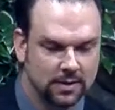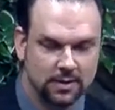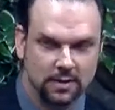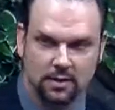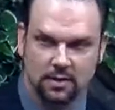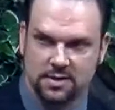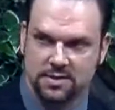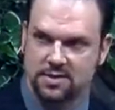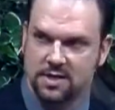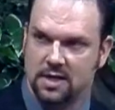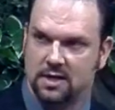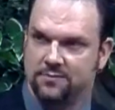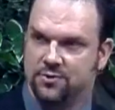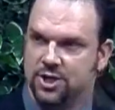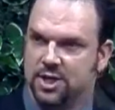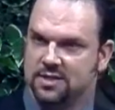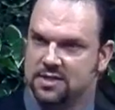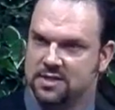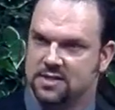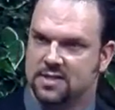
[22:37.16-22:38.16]
You know, it said of
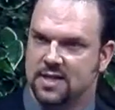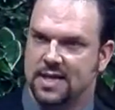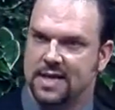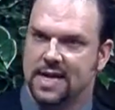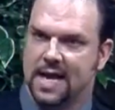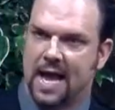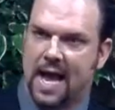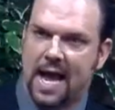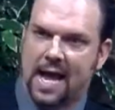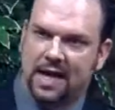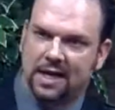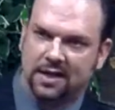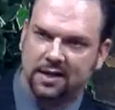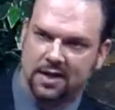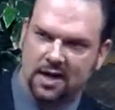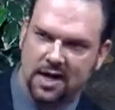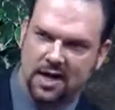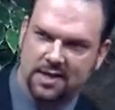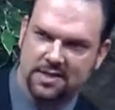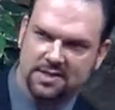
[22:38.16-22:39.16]
Jesus that he
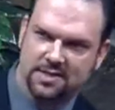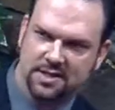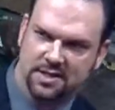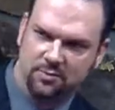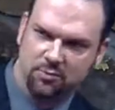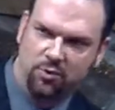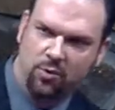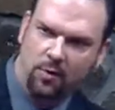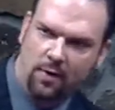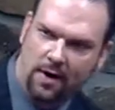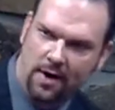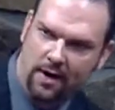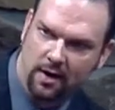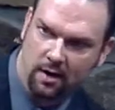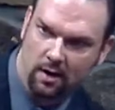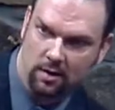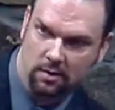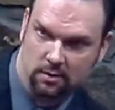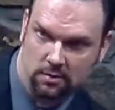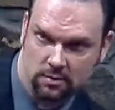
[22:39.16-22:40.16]
agonized in
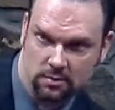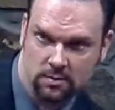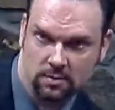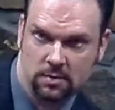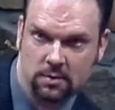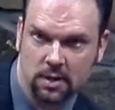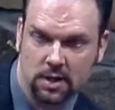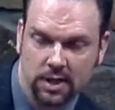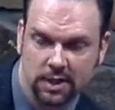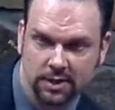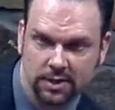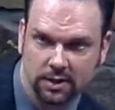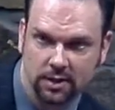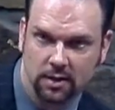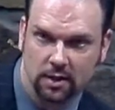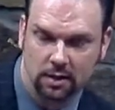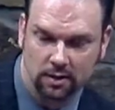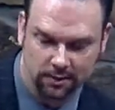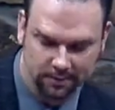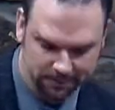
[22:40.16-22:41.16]
prayer in the
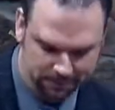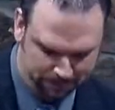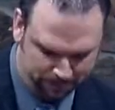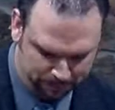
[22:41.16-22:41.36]
garden.